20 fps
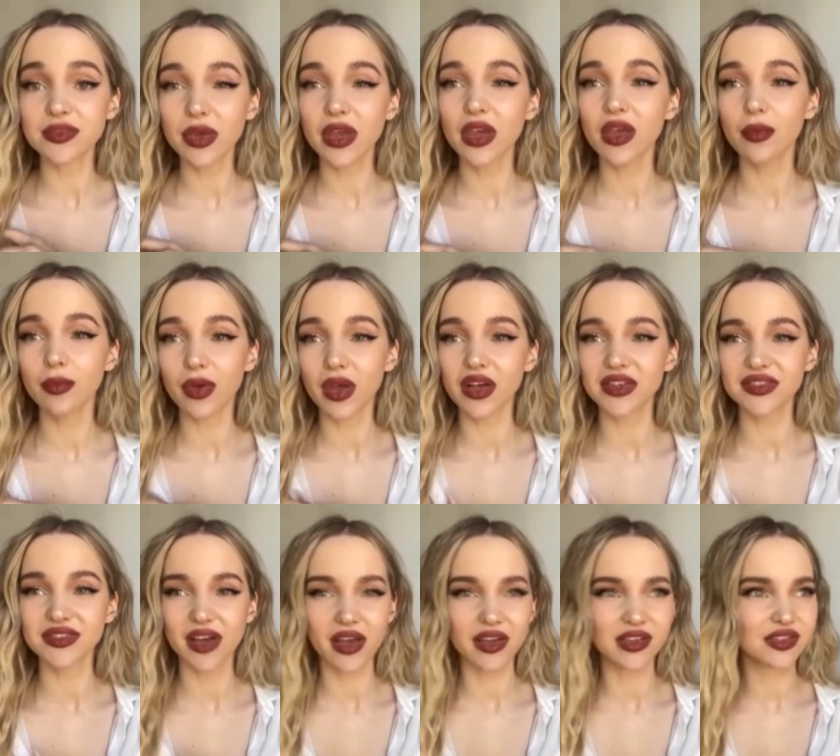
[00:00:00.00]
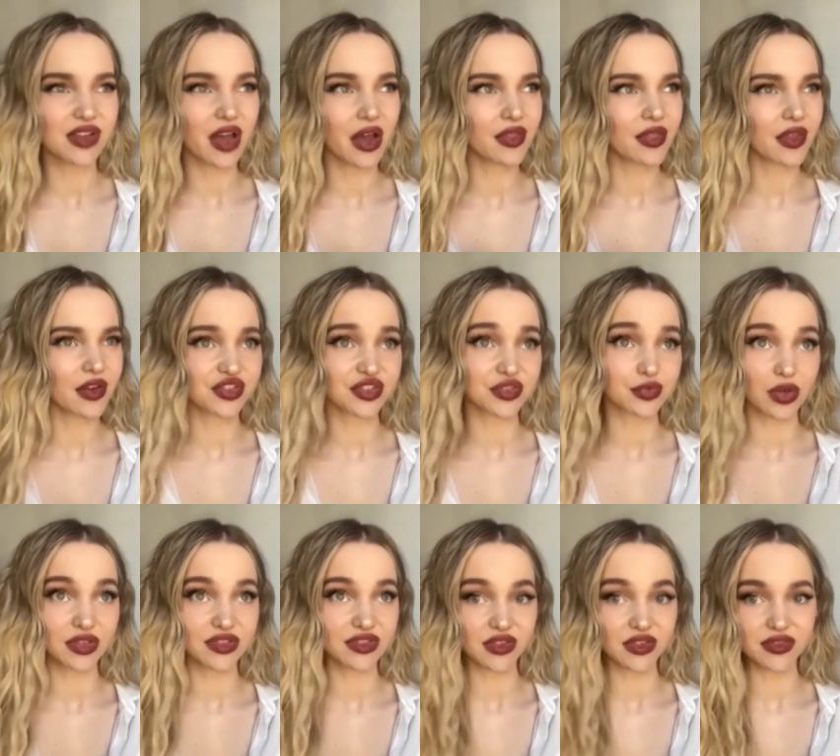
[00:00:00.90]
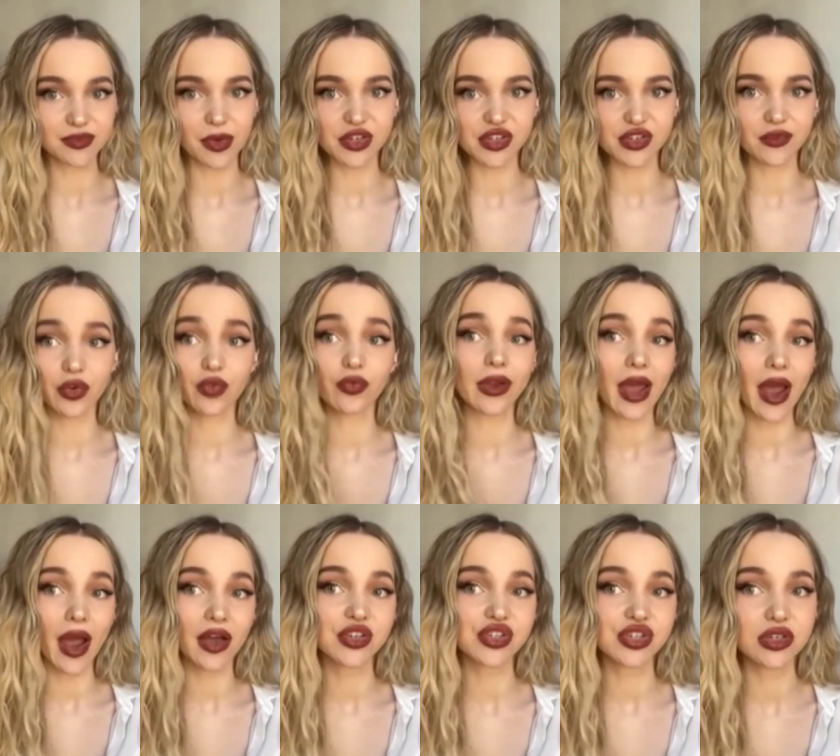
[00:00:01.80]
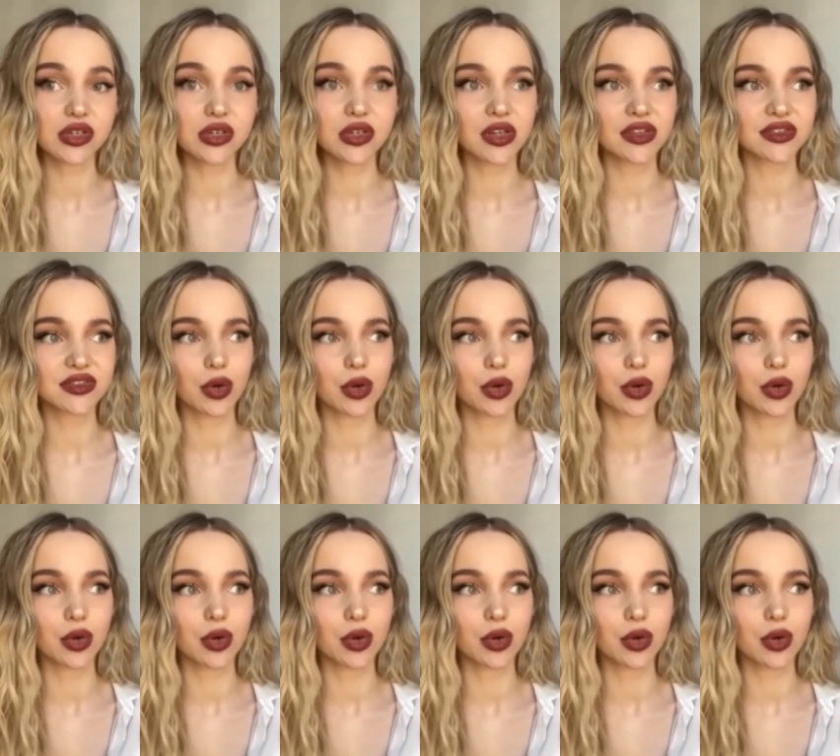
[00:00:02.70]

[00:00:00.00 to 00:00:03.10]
to me because I, I, there just wasn't as much of a reaction,